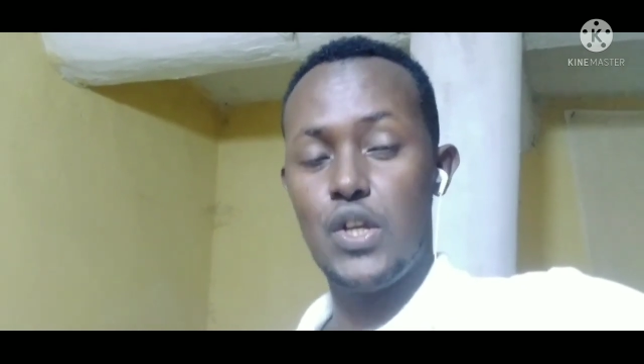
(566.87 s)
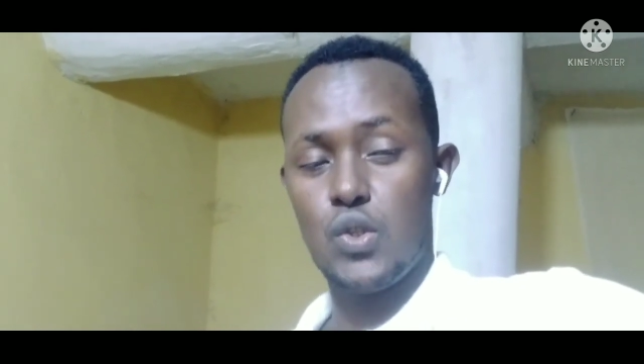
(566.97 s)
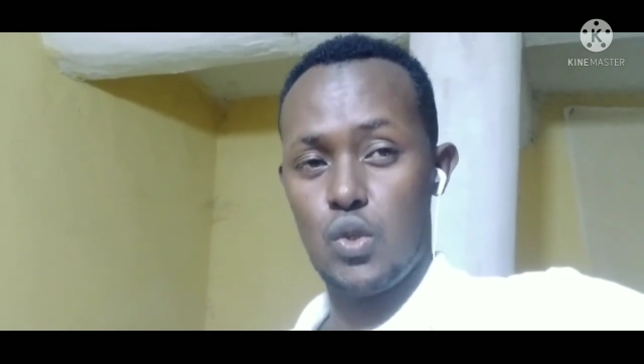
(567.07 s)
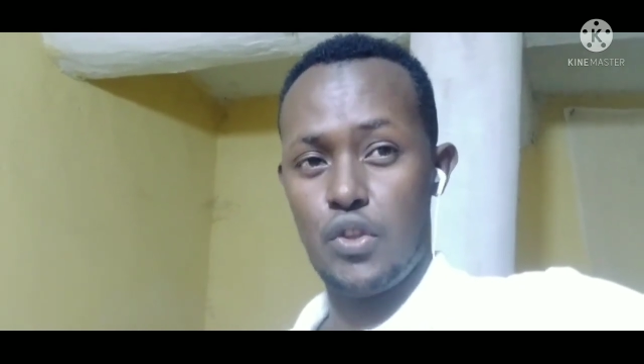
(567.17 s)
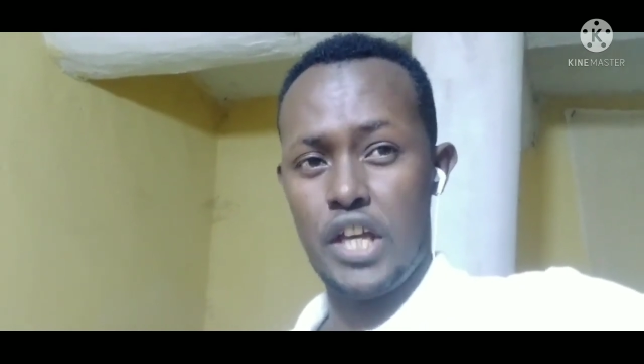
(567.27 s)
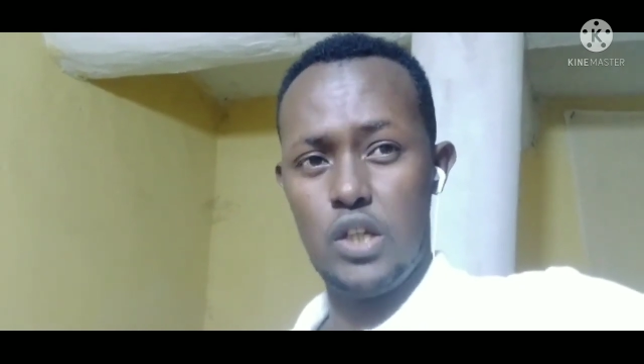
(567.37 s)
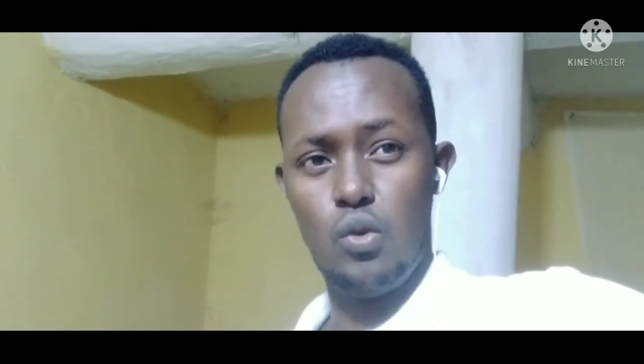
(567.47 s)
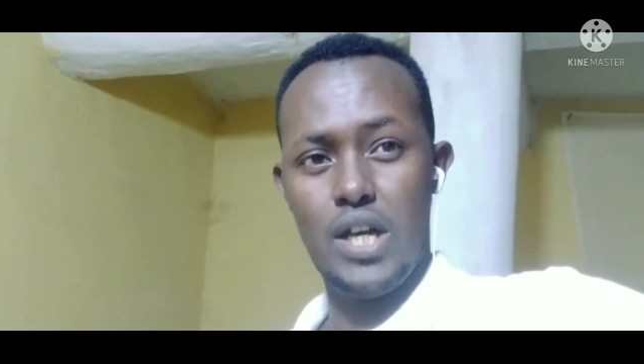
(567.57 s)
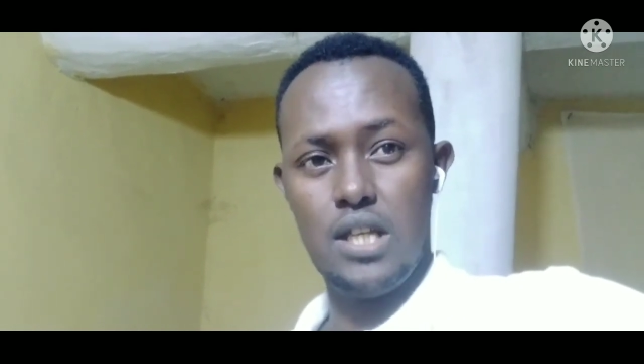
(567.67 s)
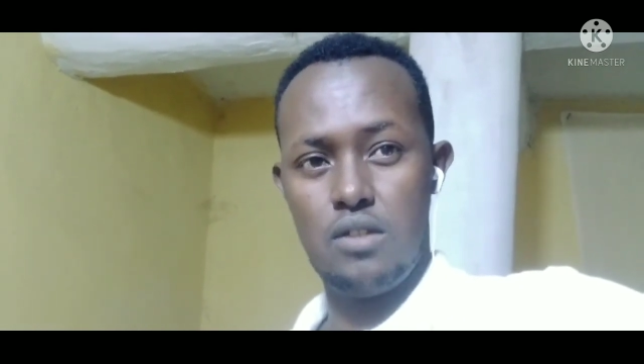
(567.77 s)
So thank
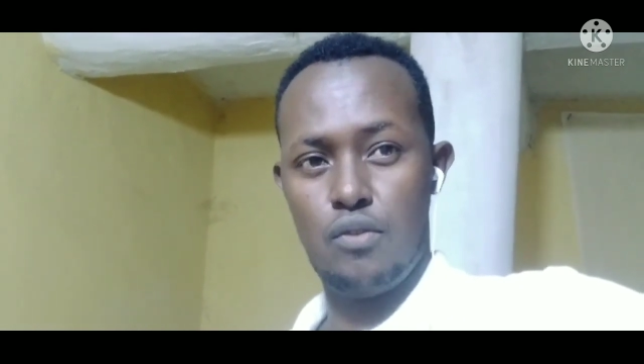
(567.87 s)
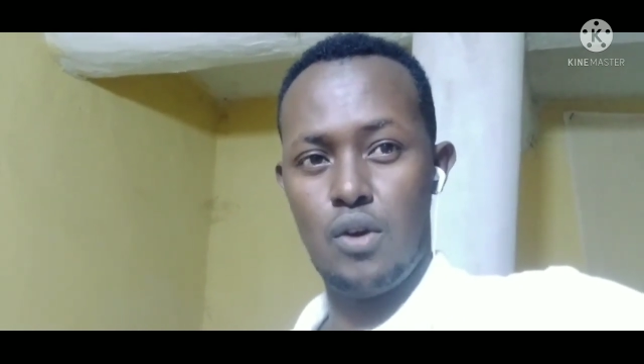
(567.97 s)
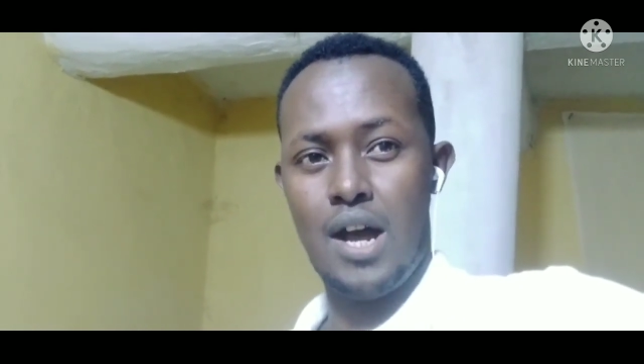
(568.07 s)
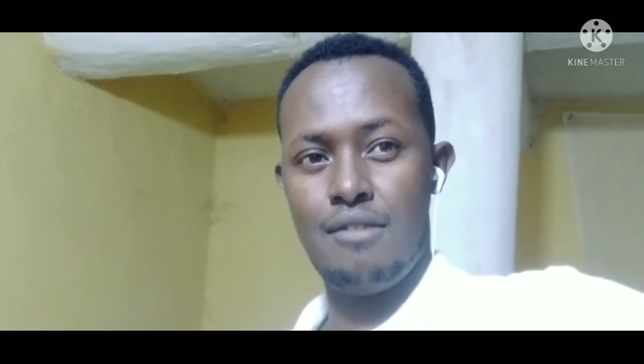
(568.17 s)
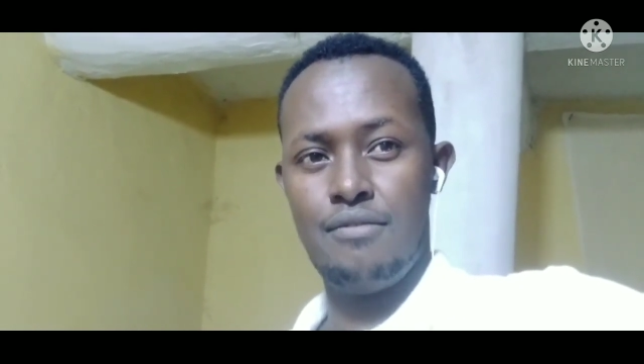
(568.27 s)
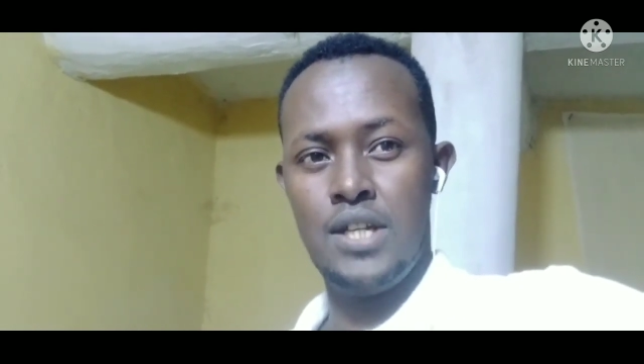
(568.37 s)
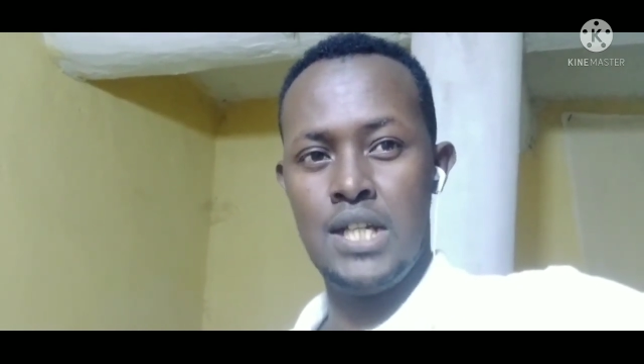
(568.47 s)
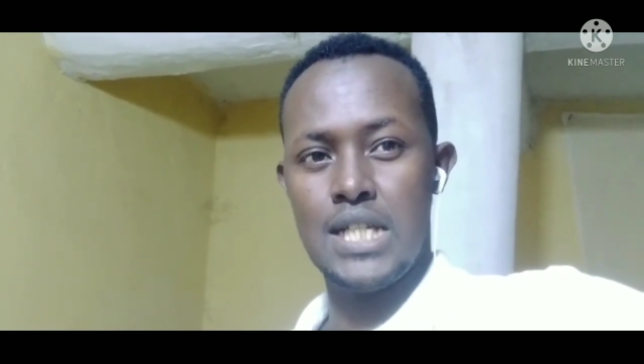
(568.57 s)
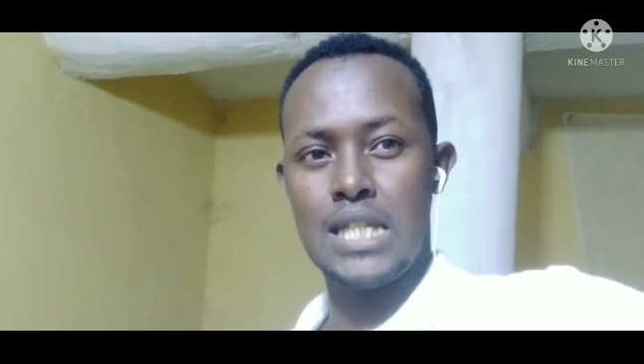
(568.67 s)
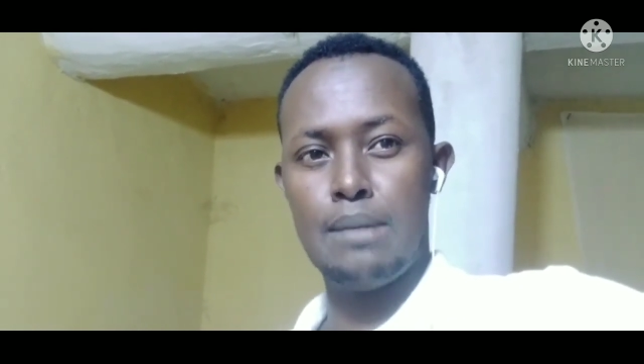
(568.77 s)
you guys for
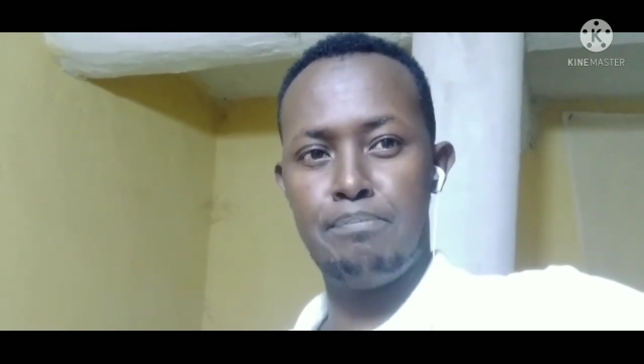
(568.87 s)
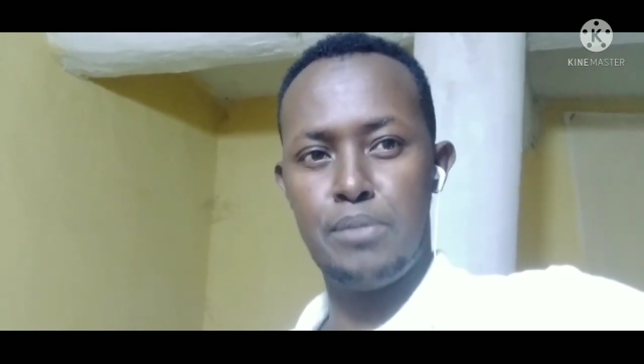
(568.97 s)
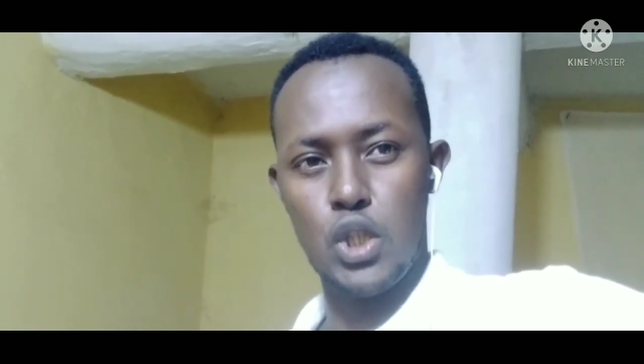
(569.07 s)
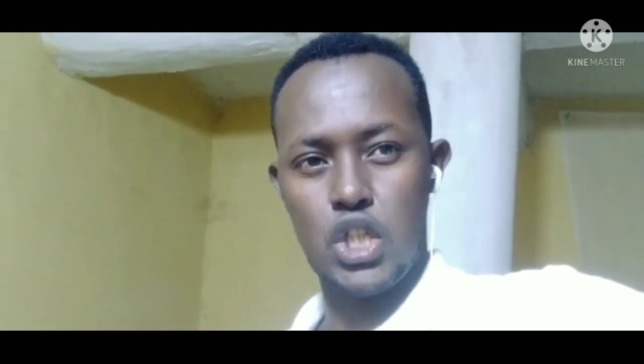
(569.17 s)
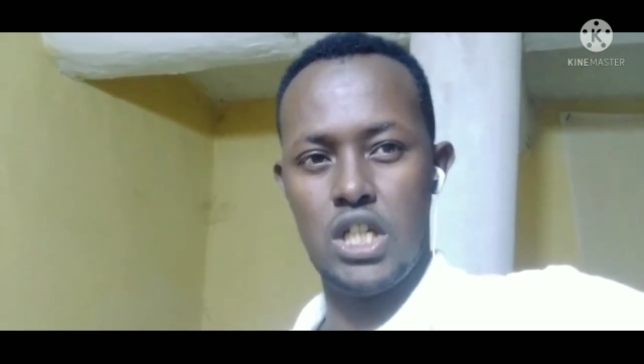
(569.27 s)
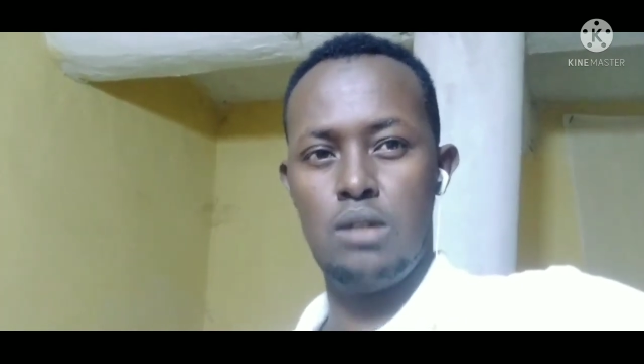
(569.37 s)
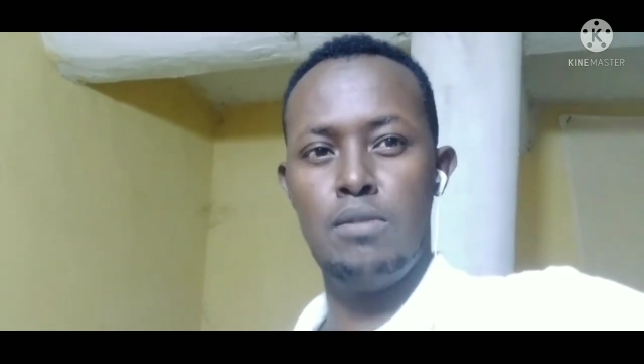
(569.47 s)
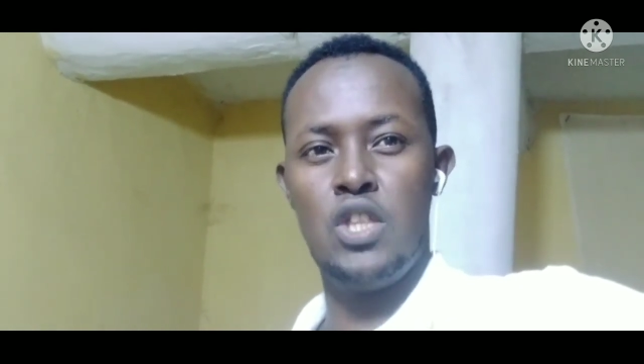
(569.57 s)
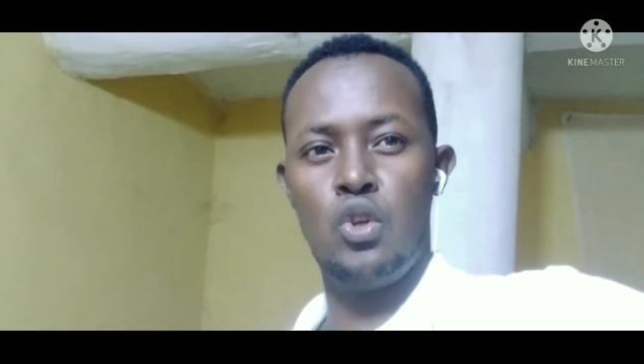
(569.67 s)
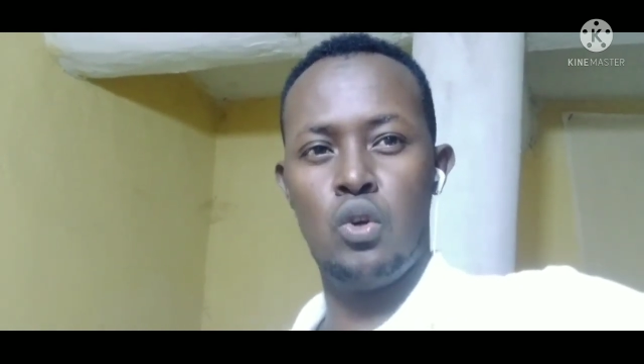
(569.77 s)
having supported
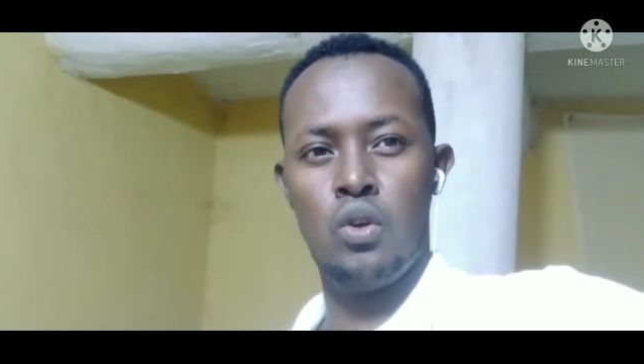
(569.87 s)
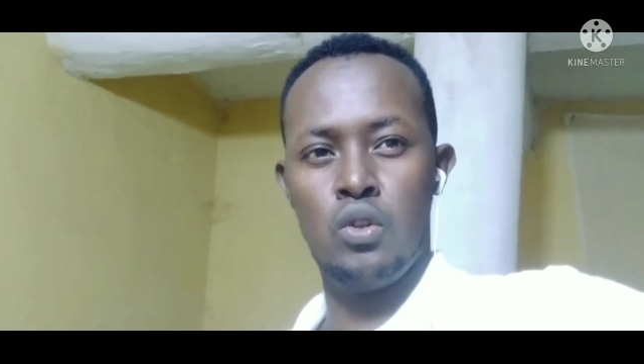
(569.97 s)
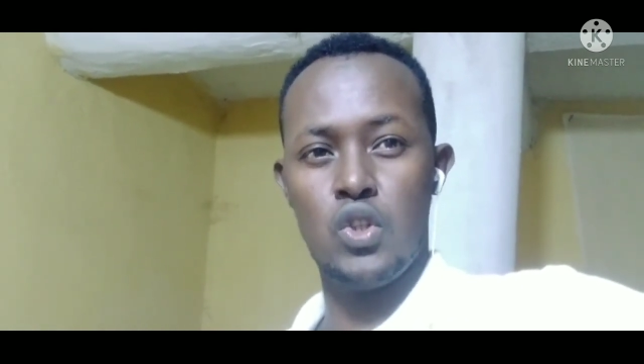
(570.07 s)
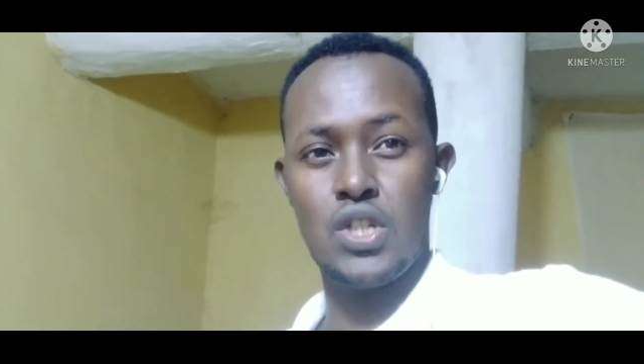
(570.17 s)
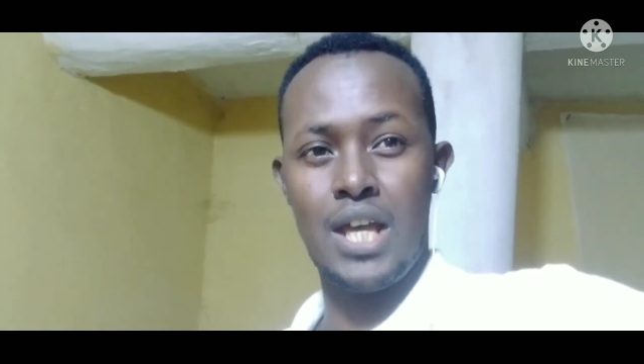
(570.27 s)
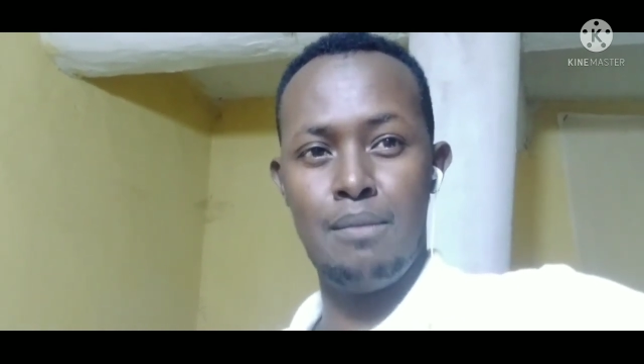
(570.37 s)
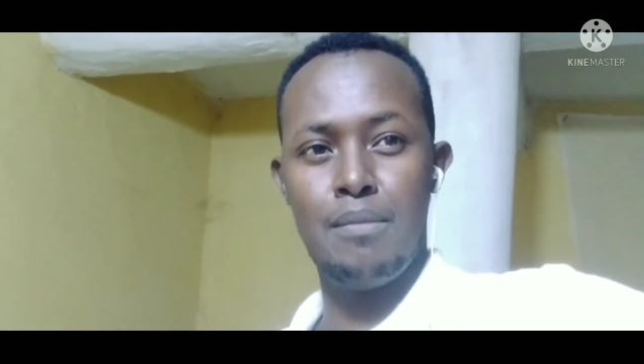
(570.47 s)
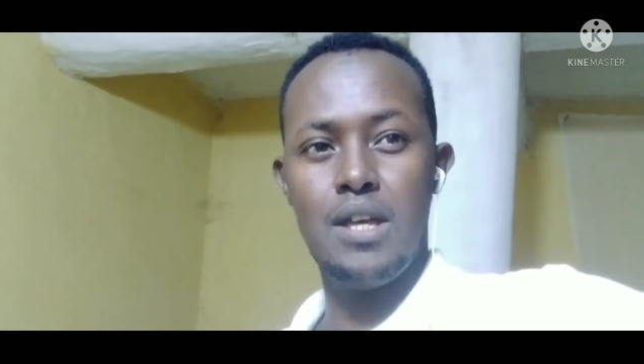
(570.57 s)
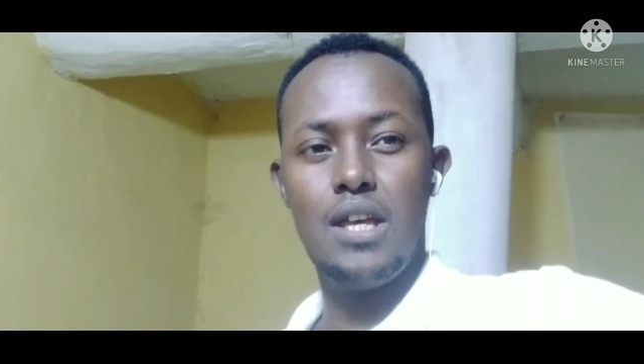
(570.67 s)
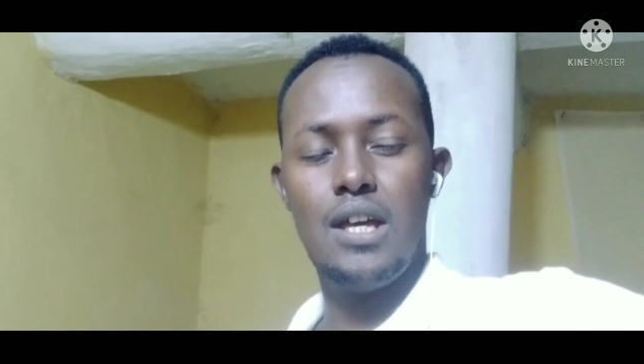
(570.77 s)
me through all those time,